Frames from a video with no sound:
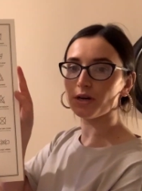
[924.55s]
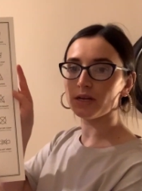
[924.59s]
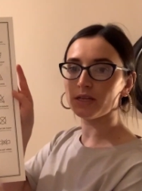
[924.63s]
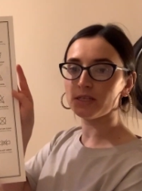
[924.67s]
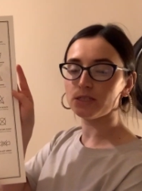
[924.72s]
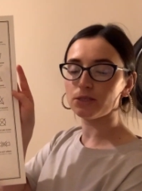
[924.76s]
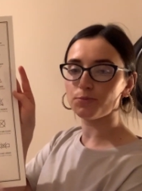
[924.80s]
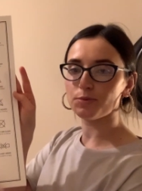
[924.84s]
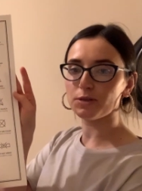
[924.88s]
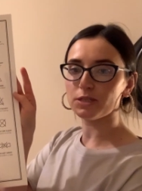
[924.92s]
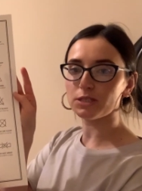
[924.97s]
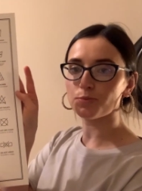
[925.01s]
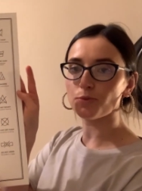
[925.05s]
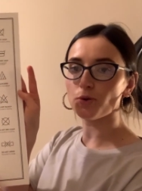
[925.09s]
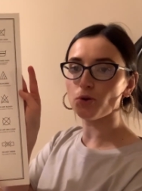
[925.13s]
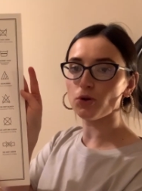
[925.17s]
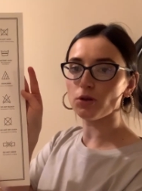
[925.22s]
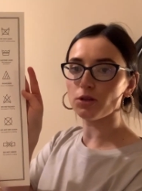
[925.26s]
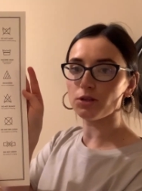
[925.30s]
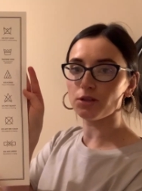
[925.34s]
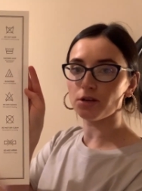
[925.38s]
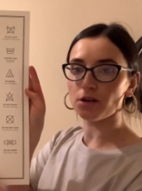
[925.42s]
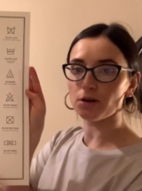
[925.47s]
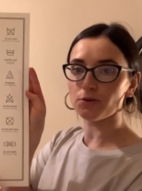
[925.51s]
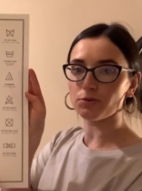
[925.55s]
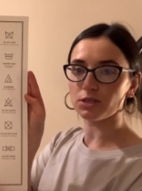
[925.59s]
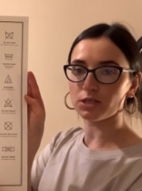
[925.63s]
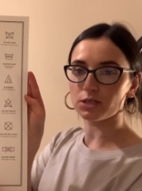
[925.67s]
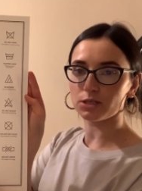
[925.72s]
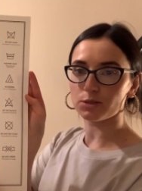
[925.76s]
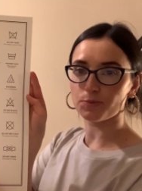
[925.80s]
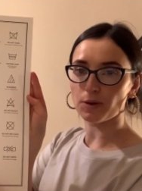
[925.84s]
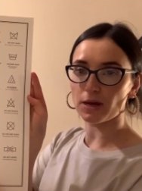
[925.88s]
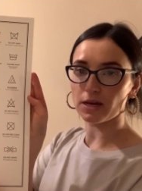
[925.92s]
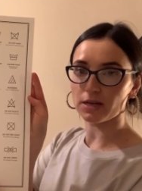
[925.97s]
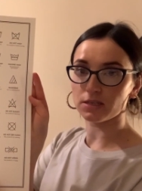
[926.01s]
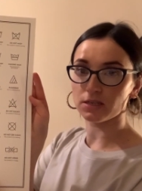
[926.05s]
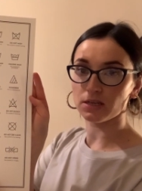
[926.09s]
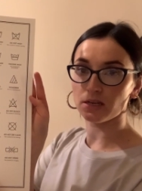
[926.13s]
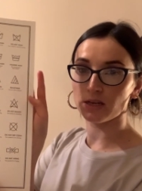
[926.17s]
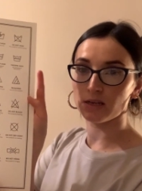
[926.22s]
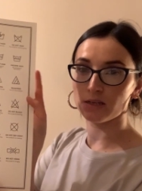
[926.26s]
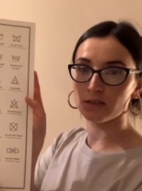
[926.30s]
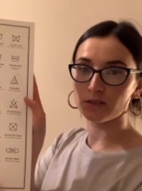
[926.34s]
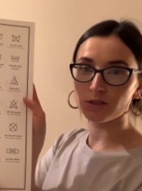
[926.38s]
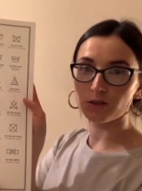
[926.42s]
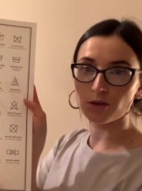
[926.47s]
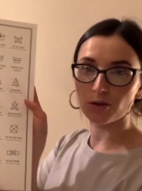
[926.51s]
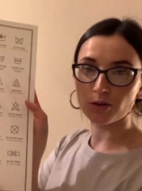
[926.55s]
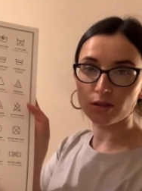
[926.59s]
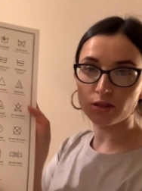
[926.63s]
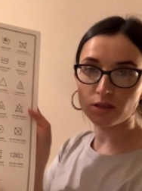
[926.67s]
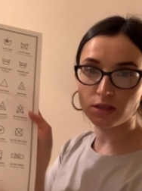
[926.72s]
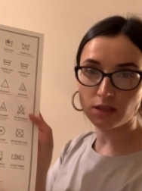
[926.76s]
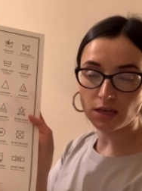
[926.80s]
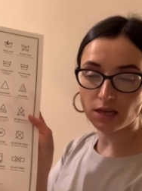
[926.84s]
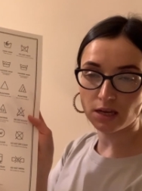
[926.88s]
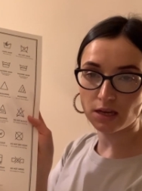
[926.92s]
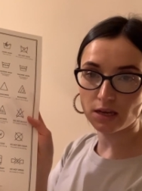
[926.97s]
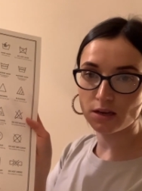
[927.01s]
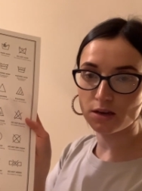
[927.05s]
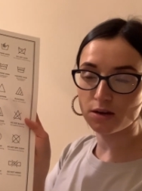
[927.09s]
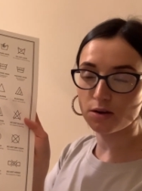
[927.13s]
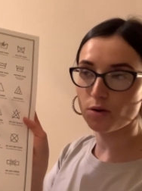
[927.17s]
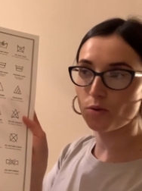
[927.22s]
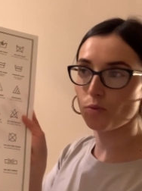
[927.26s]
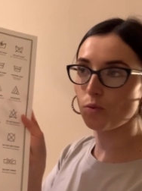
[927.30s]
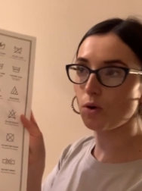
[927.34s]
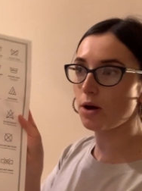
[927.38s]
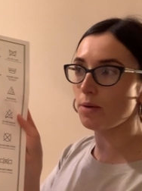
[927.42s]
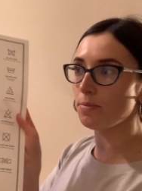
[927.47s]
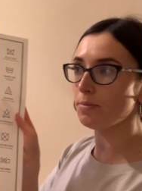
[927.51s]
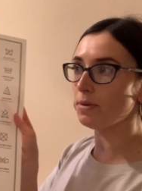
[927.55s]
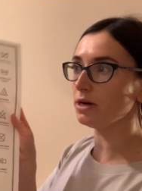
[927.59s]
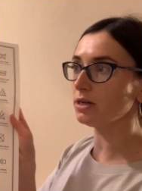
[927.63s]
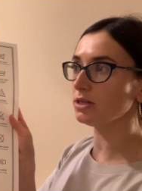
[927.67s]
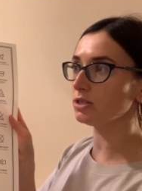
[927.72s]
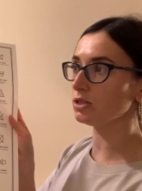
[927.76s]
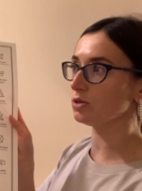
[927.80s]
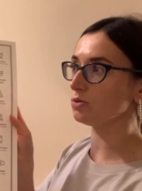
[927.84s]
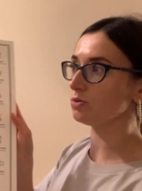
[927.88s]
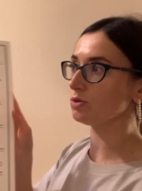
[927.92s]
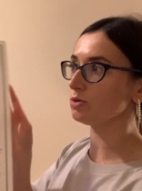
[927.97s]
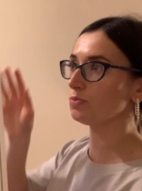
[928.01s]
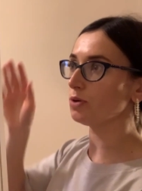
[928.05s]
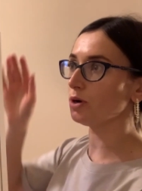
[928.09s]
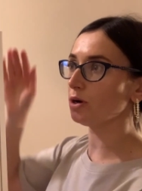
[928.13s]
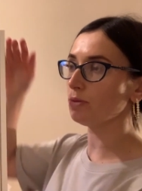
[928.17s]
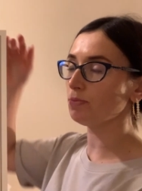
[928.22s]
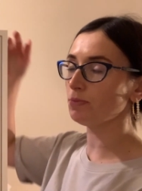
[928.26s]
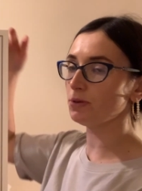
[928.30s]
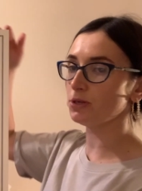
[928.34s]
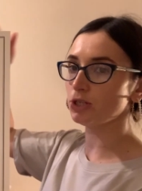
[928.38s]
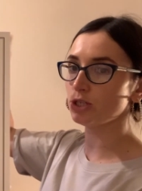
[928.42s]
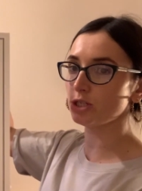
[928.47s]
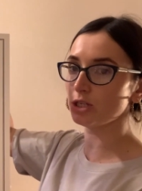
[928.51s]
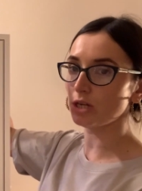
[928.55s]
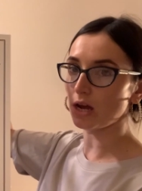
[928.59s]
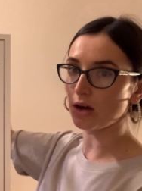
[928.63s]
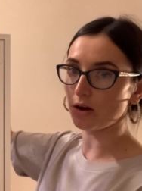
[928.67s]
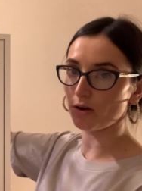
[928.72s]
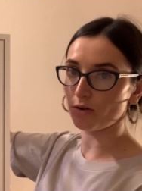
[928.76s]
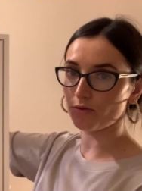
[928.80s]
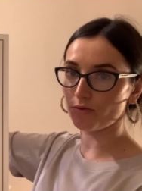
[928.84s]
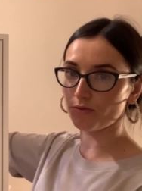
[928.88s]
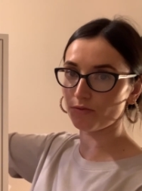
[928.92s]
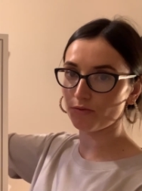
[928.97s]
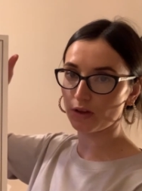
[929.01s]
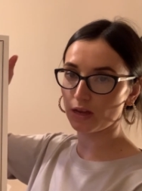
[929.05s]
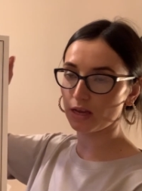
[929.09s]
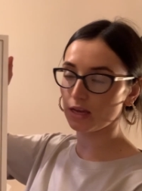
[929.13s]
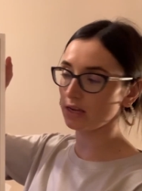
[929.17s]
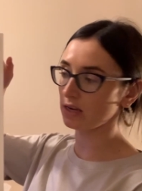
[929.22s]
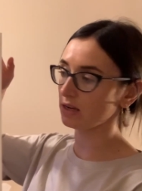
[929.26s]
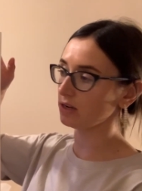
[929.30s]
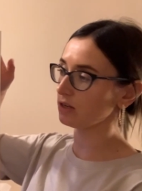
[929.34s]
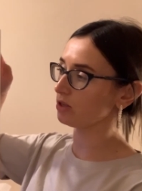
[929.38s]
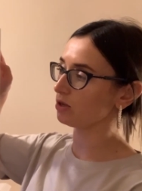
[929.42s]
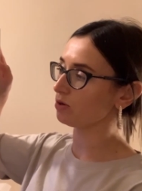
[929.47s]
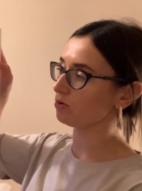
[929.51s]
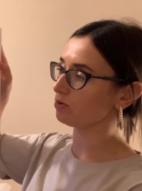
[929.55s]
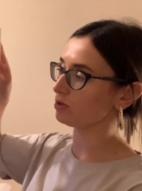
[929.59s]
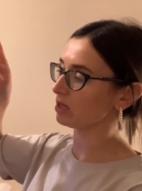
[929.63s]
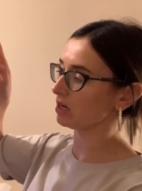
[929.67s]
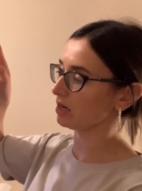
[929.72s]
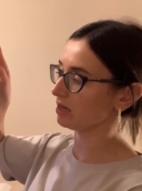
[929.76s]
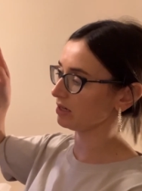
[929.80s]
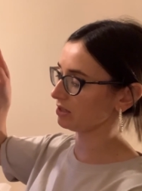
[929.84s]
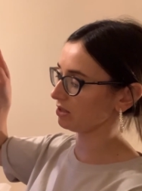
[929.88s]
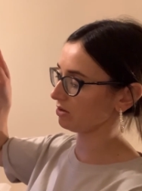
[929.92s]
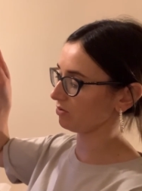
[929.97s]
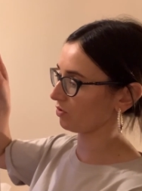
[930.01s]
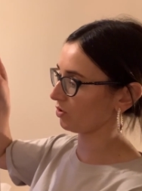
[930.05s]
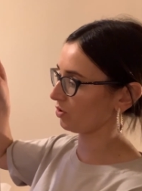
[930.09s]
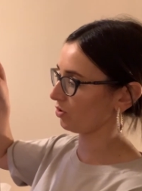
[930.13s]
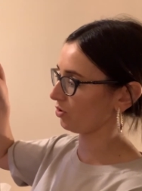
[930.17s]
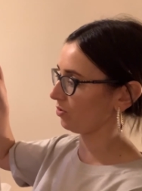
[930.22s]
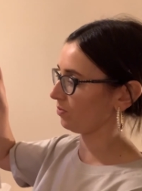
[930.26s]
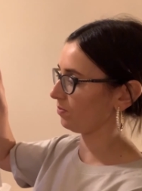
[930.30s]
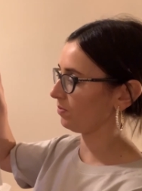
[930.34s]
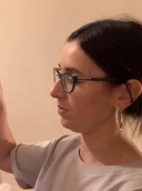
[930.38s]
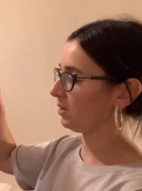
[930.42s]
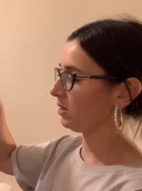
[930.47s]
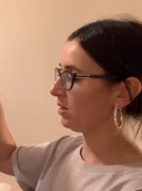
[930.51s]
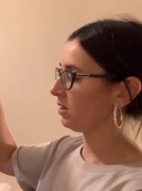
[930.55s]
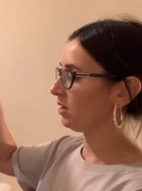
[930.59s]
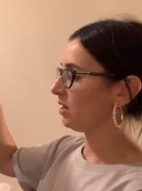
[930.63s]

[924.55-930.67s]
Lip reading: It's a bit smaller than I was expecting, so I think what I might do is put up a shelf in the utility room,